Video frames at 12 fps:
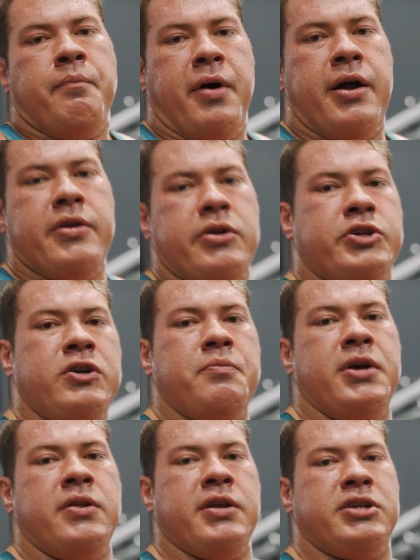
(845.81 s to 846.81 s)
But you shouldn't
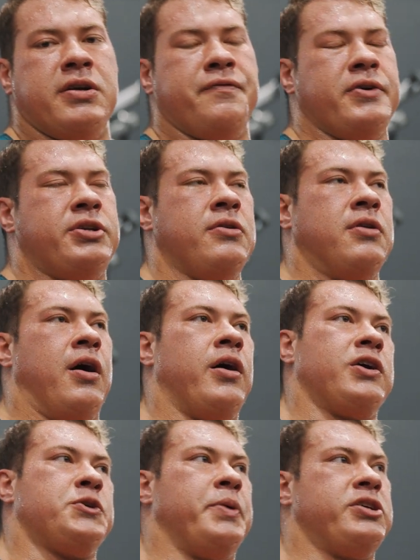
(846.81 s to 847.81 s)
be in the gym for too
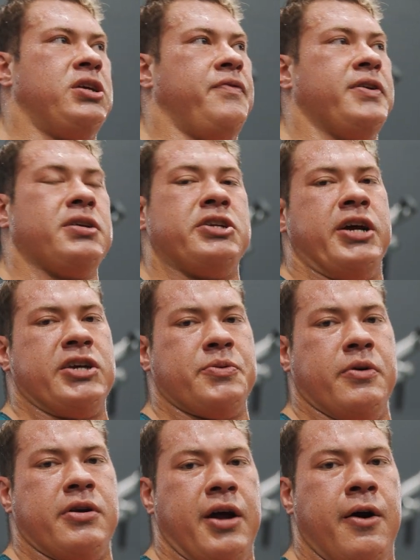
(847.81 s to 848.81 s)
long, especially if it's a
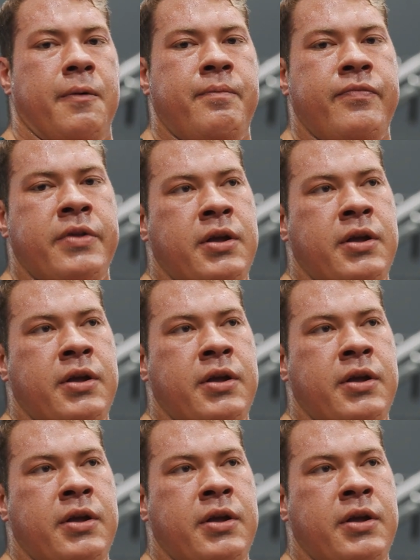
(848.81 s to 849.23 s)
chest workout.